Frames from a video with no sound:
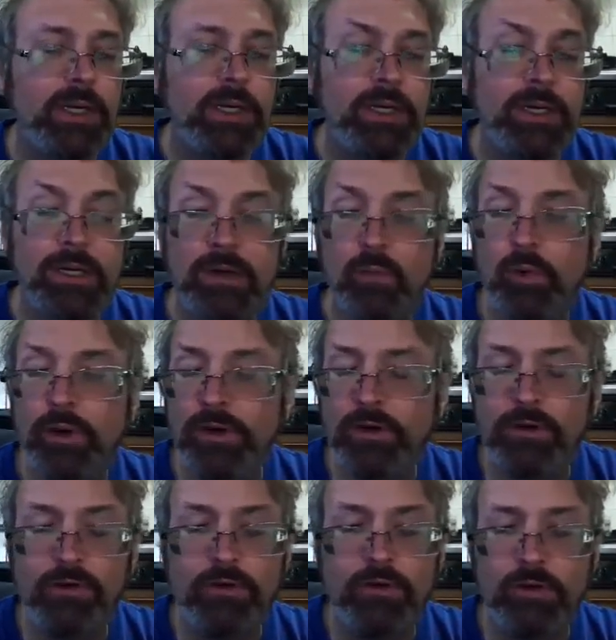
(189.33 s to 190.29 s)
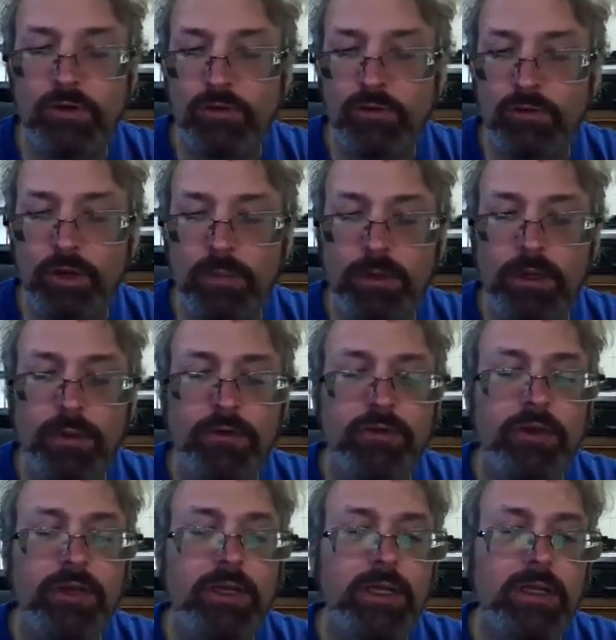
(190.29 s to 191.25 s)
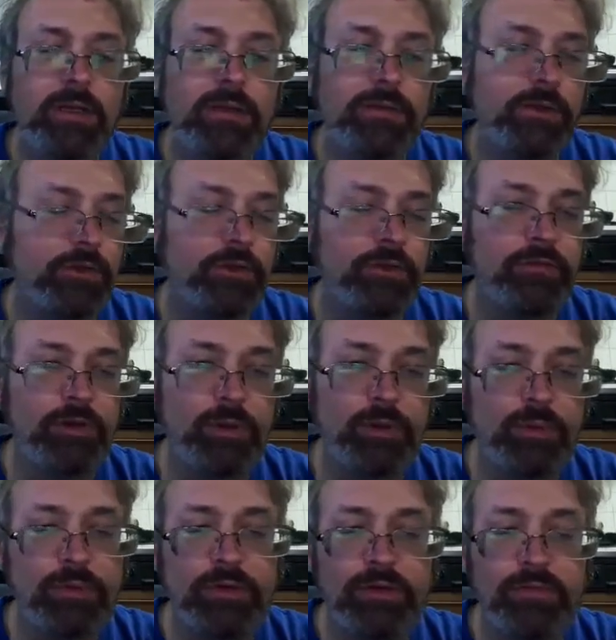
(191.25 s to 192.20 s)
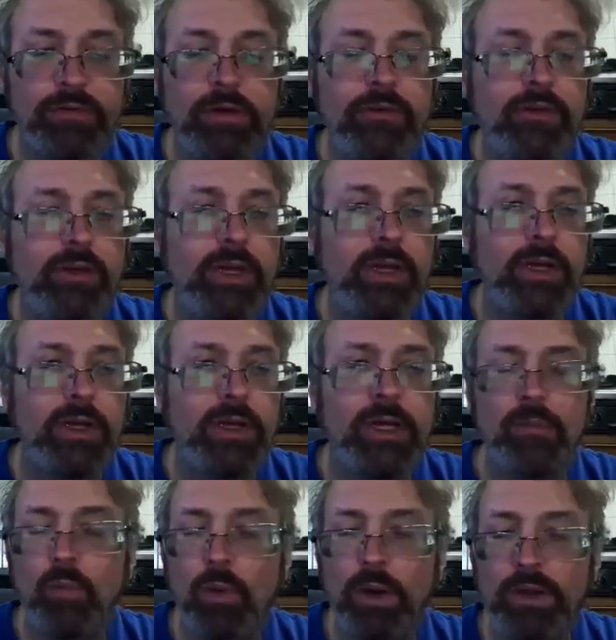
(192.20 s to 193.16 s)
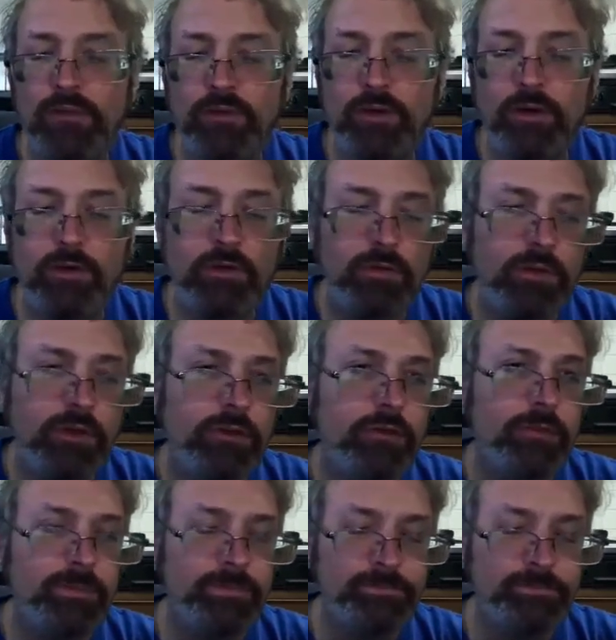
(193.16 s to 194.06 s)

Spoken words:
On Windows, you can use WSL, and there's a few different ways you can do this.